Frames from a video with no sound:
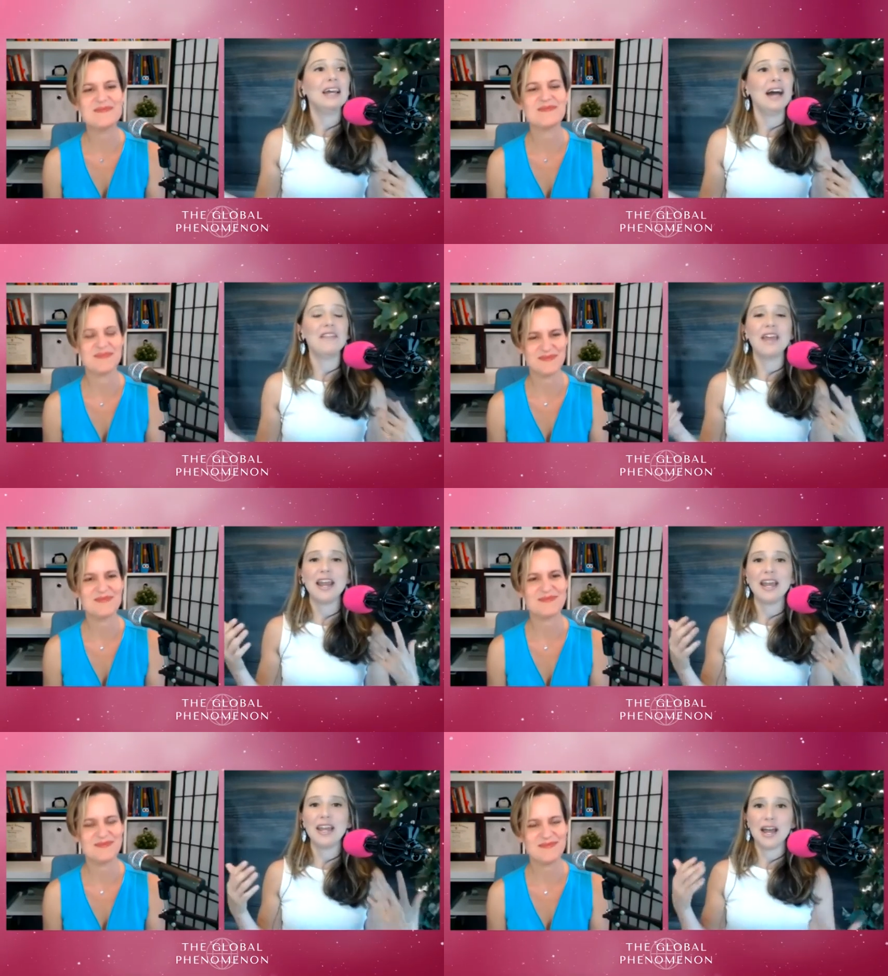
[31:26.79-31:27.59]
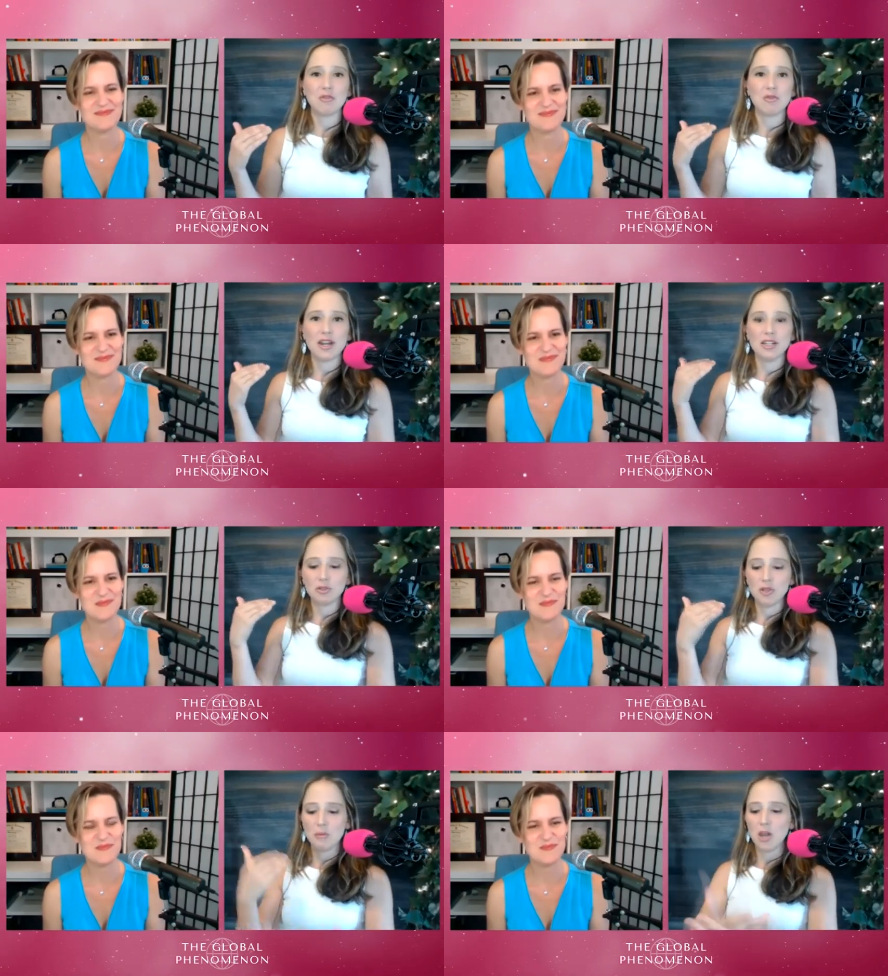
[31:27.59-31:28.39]
Speaker 1: And then I run
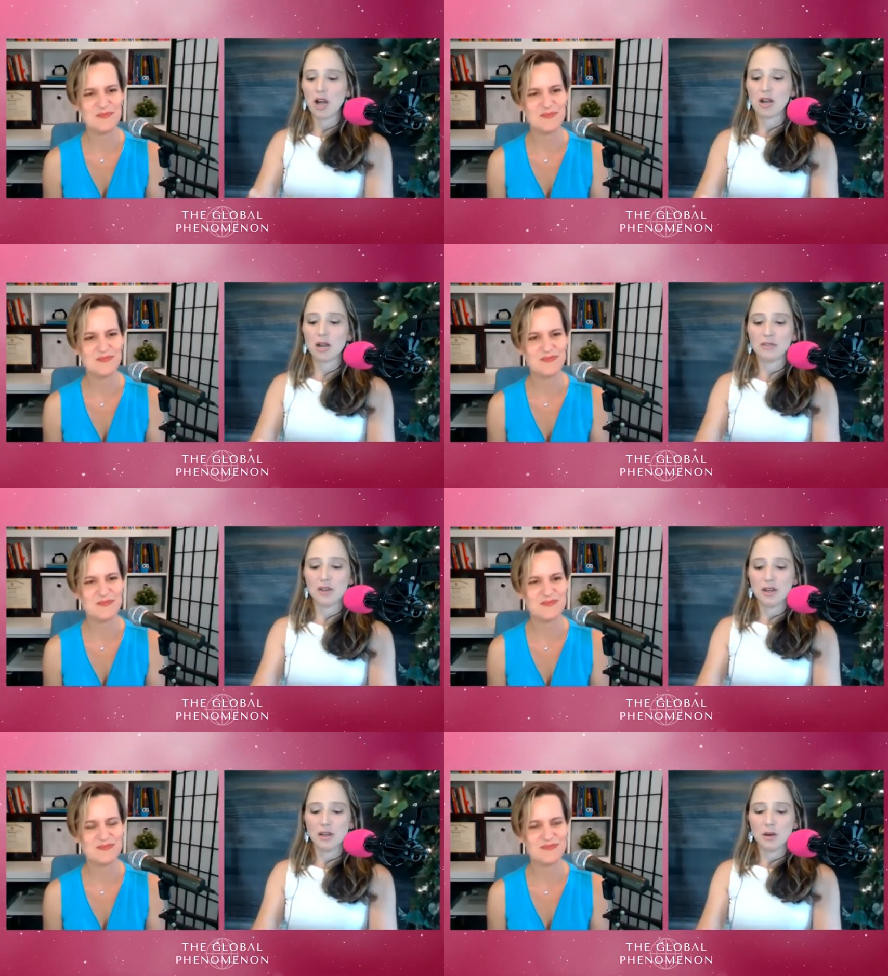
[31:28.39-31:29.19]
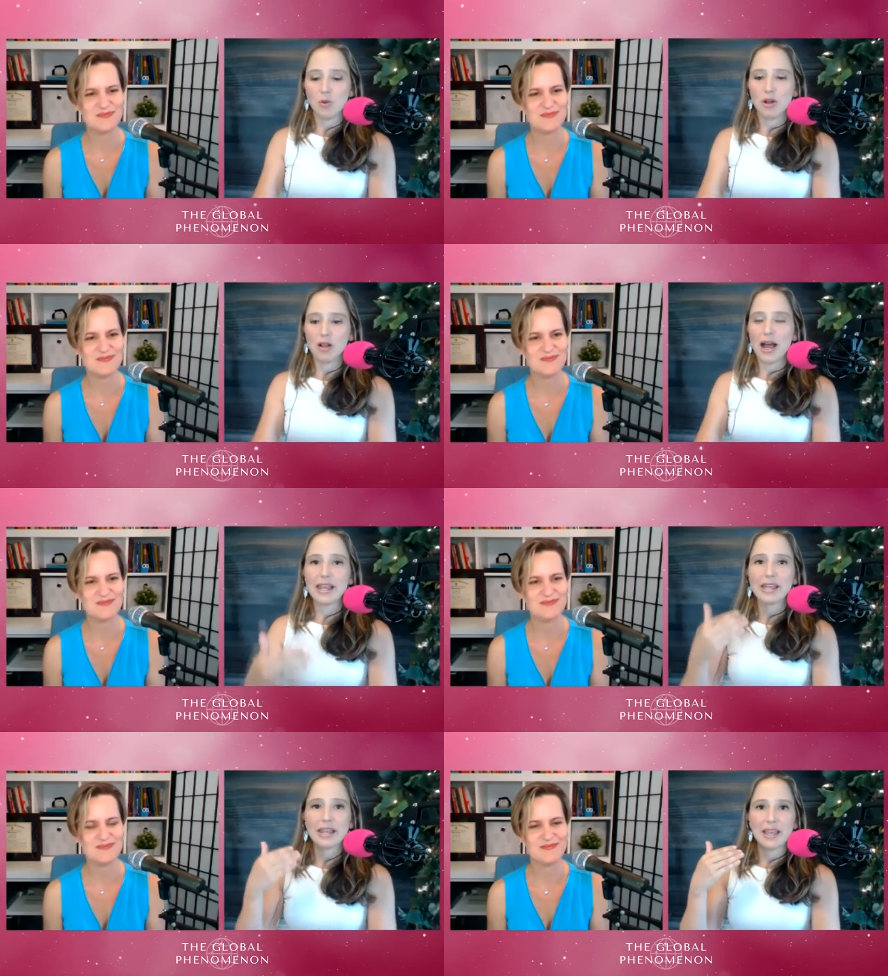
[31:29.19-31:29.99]
into the block of, well,
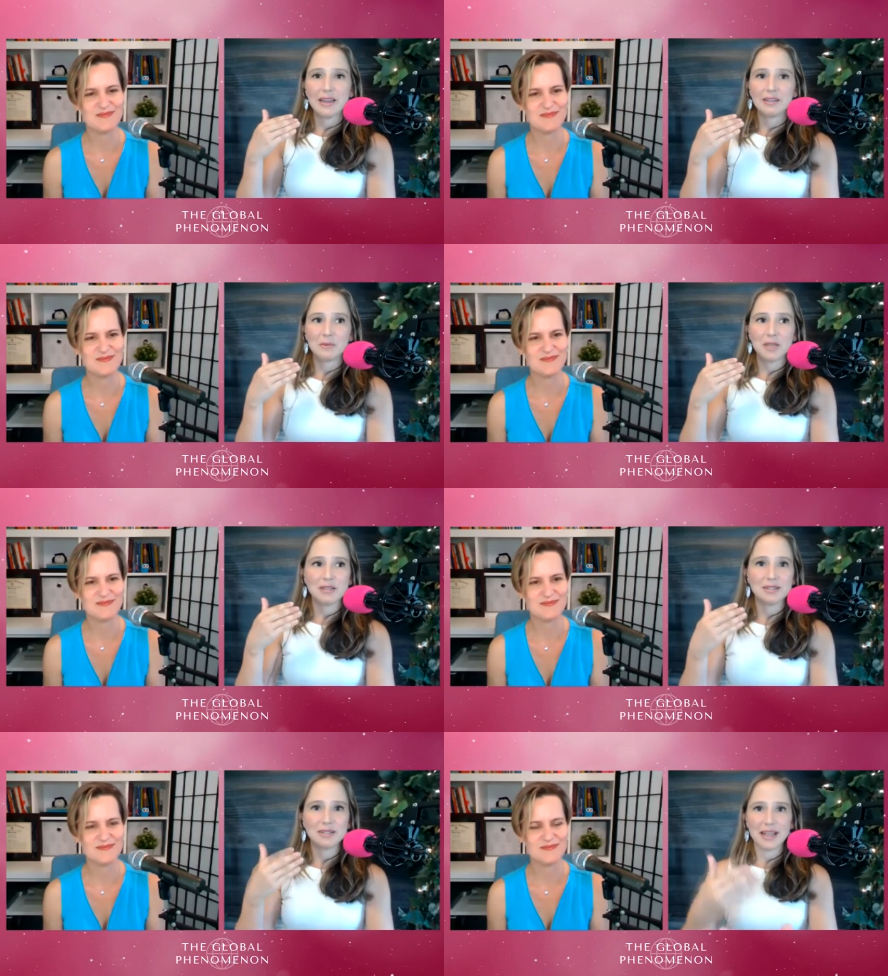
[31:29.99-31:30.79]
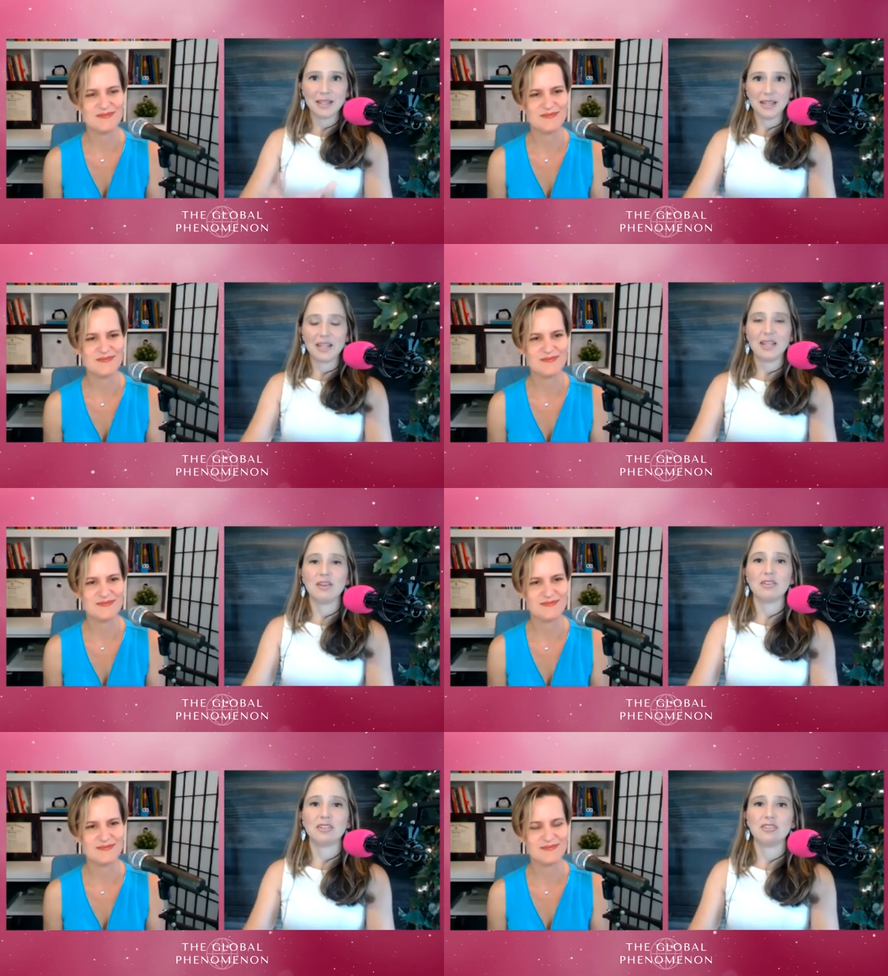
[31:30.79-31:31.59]
I can't be standing
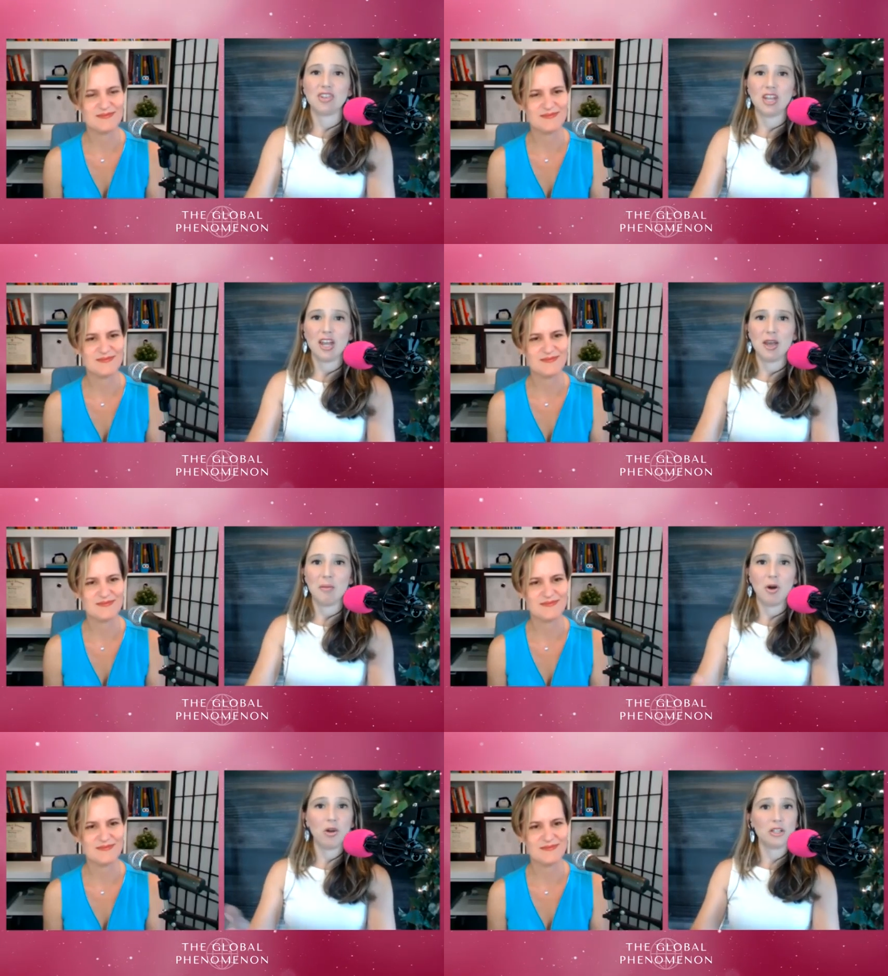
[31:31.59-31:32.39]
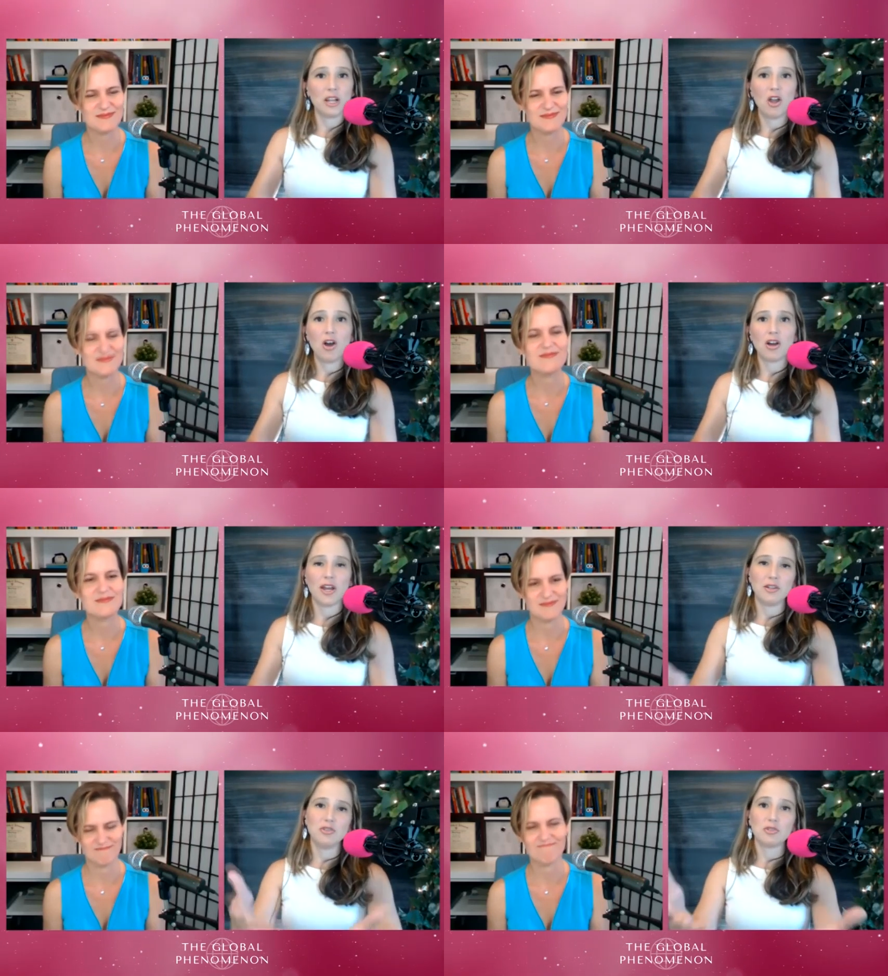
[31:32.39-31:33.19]
here teaching him all day long.
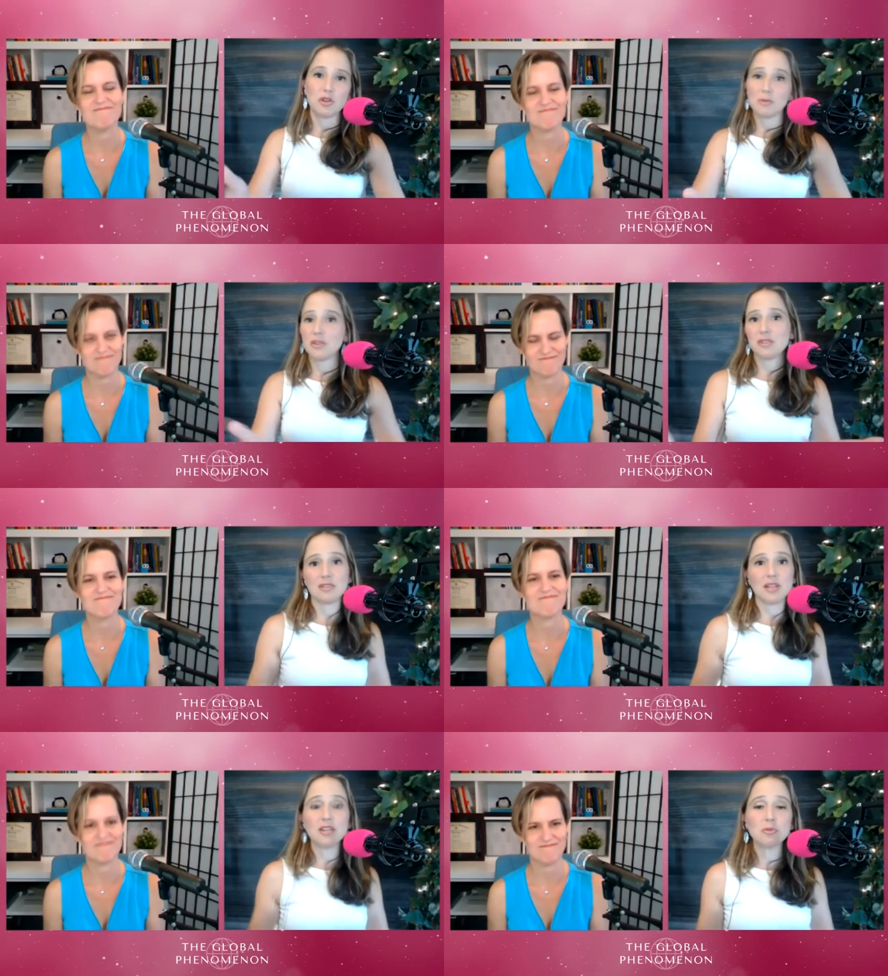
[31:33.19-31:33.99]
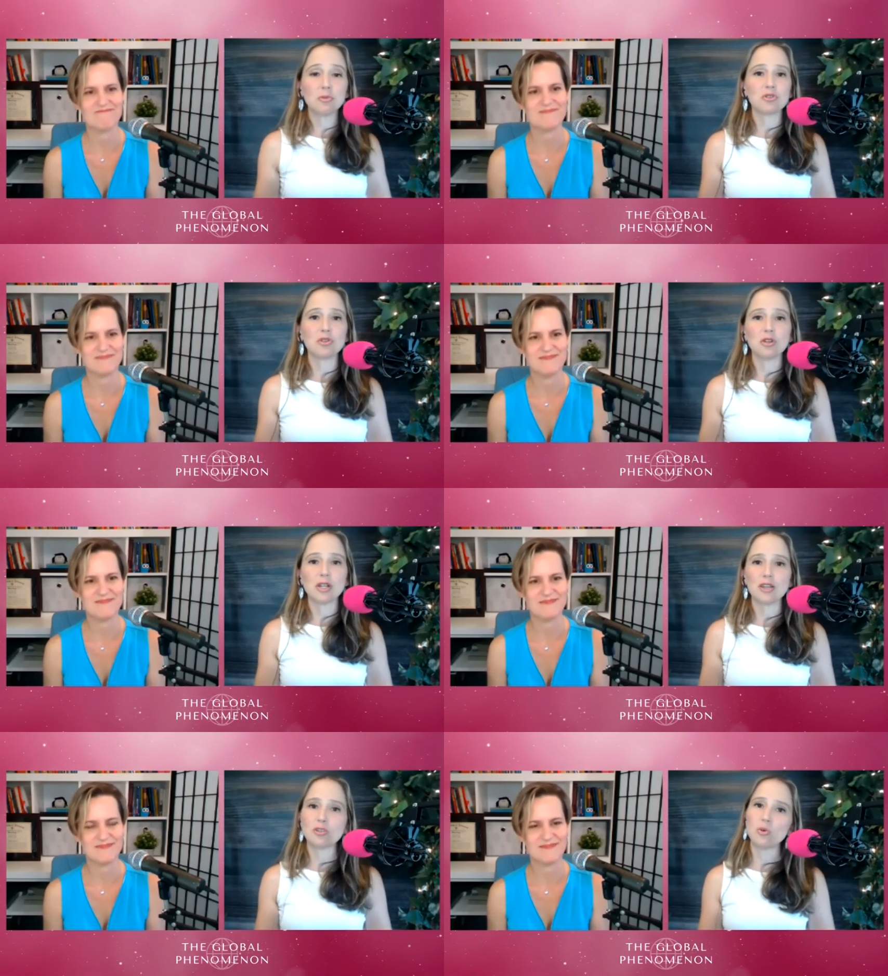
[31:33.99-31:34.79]
And you just told me this is not supposed to look
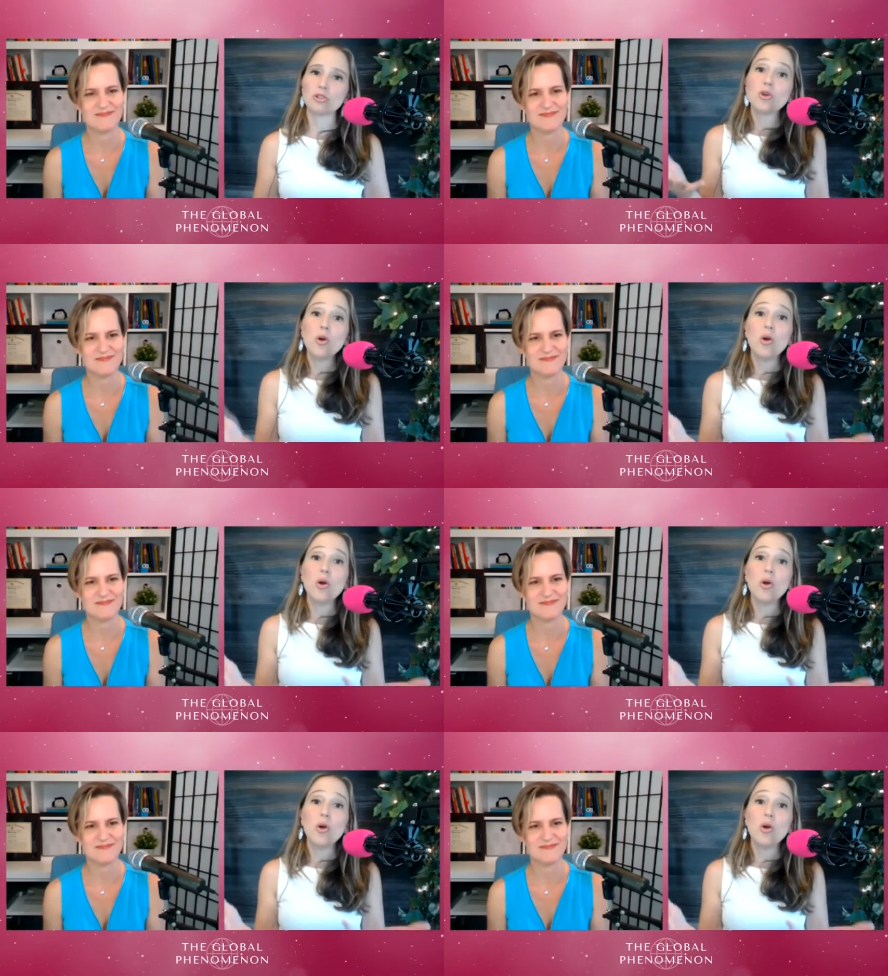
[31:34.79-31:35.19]
like school. So